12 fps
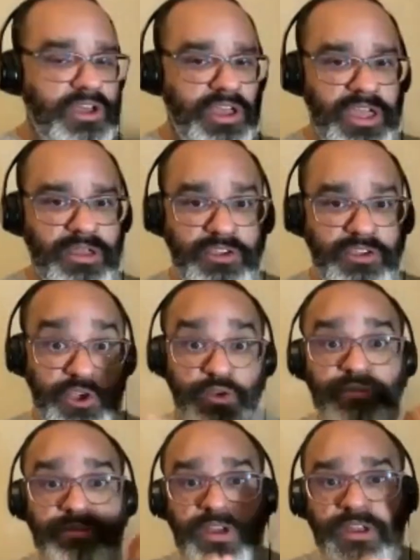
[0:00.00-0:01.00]
use
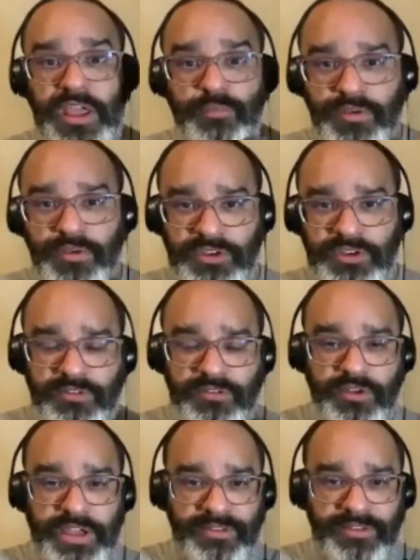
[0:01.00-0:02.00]
the name of Jesus to
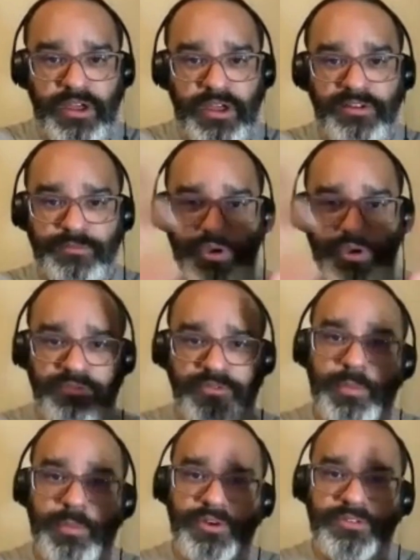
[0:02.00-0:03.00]
cast out a spirit from a
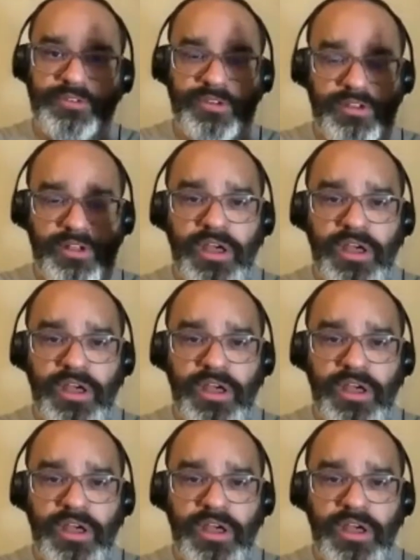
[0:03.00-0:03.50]
person,